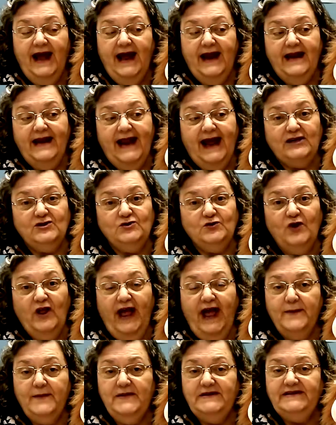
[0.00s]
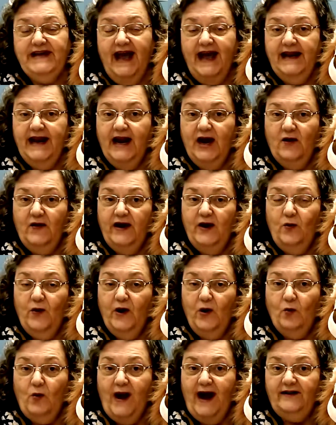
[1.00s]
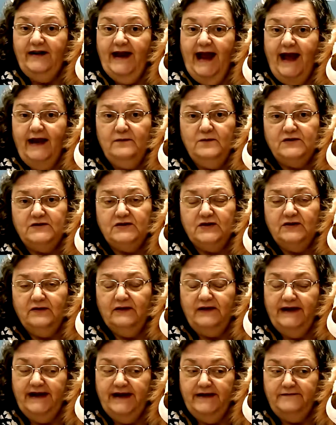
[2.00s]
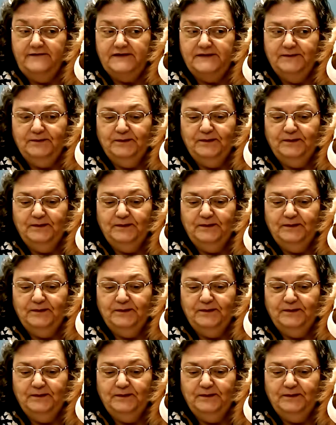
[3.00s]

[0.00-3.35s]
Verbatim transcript: natural habitat area where wild animals lived.